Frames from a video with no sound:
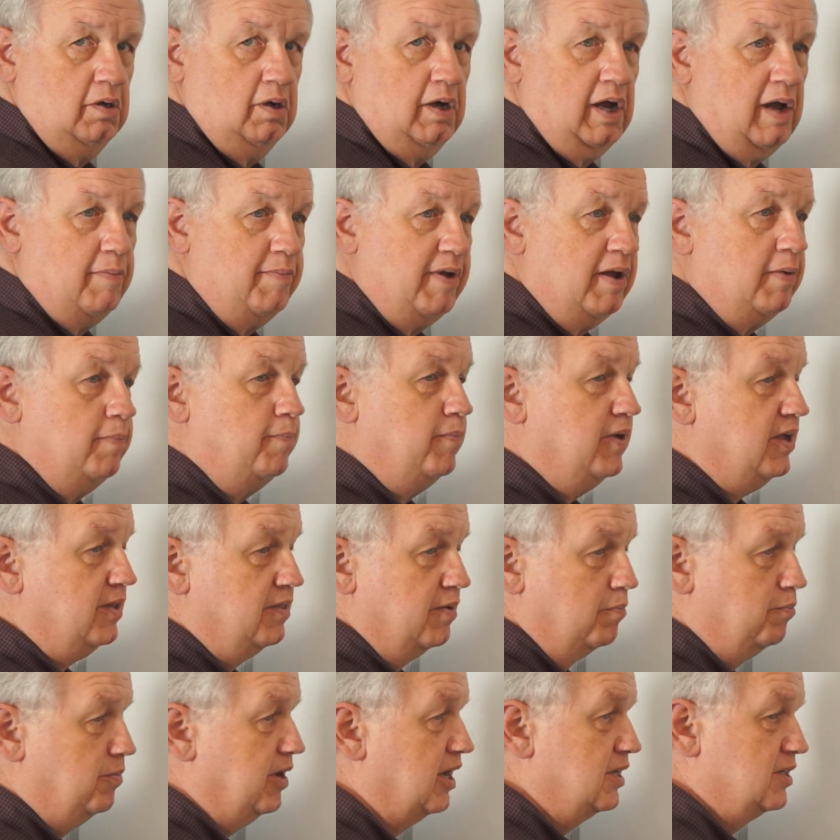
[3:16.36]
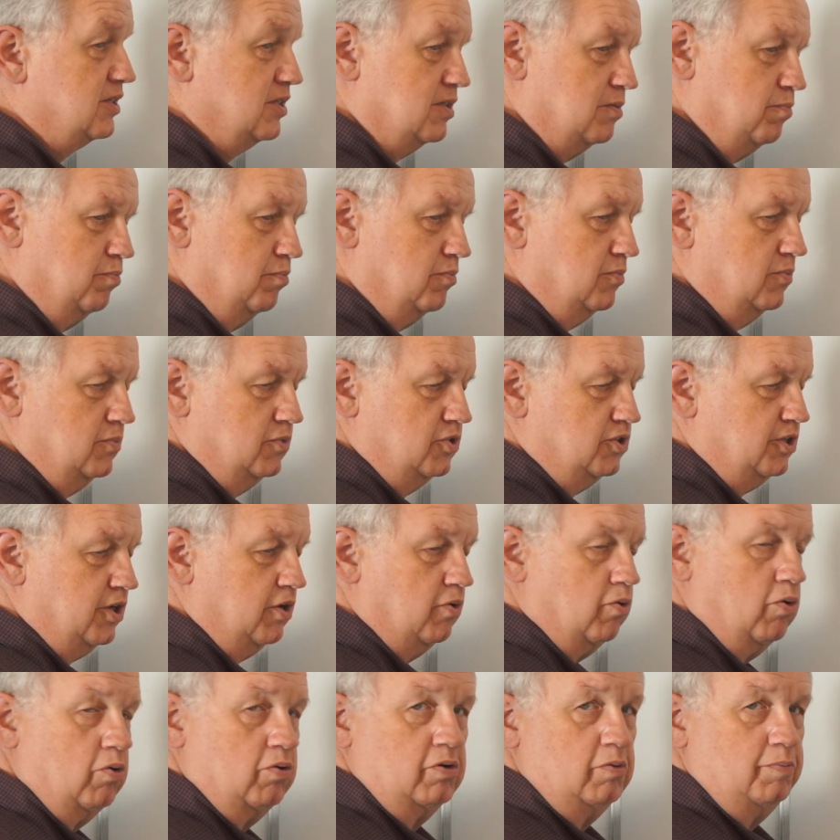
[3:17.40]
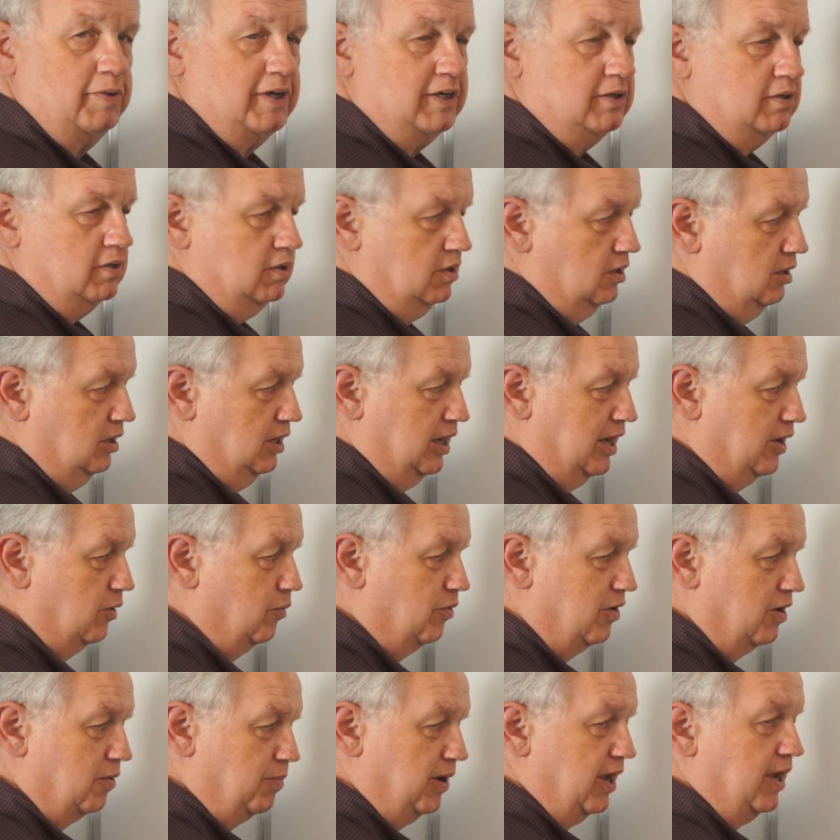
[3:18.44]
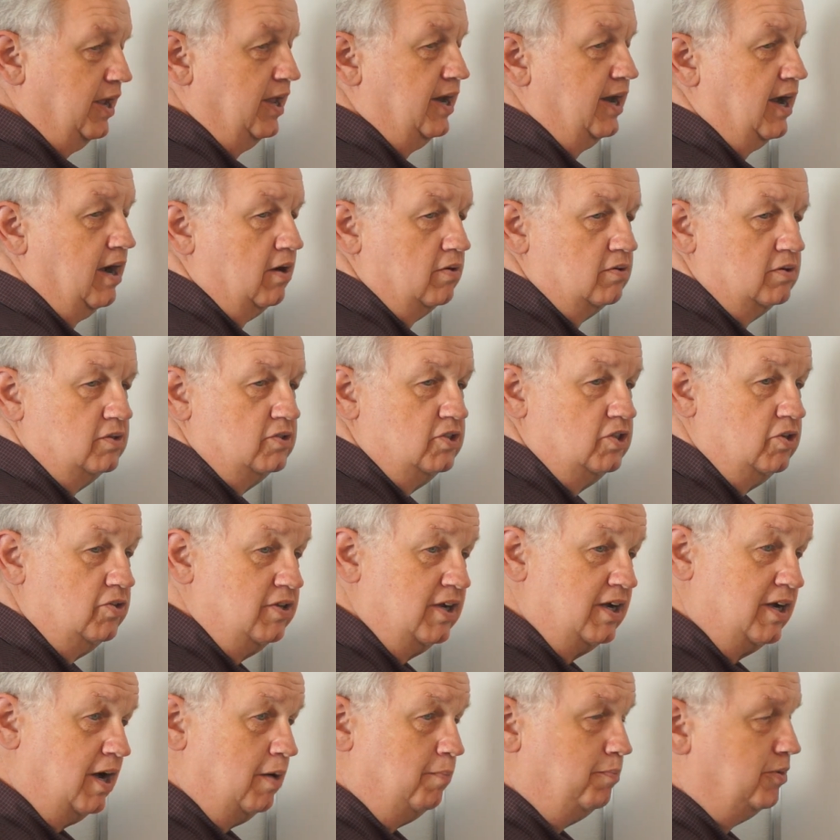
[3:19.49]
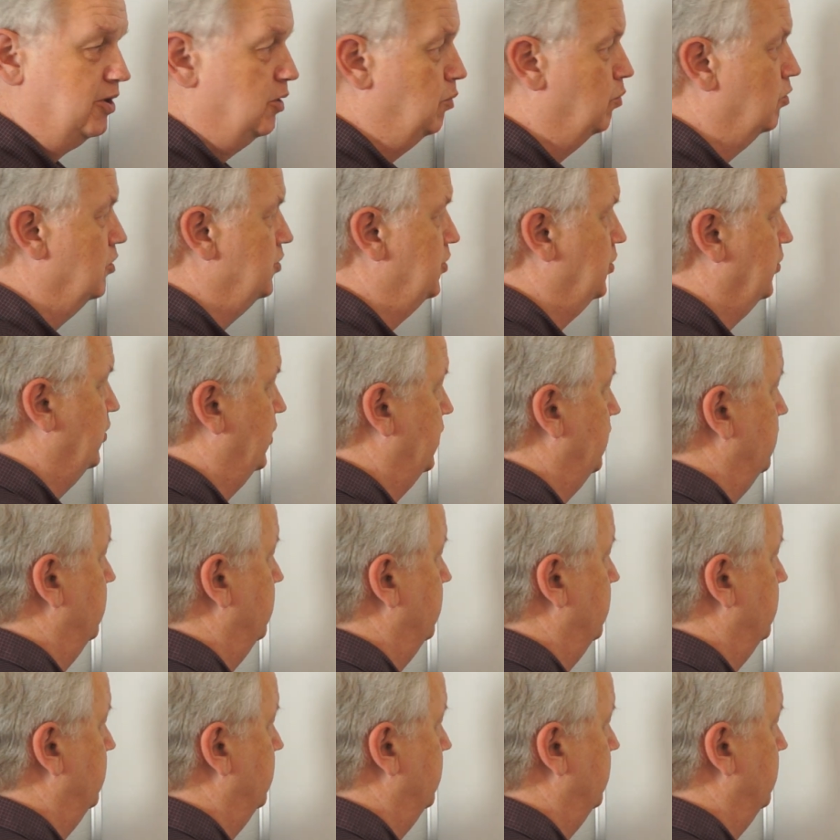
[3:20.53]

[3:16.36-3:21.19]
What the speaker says: I may be the biggest shareholder, but I don't want to pay it out. So the company will do it.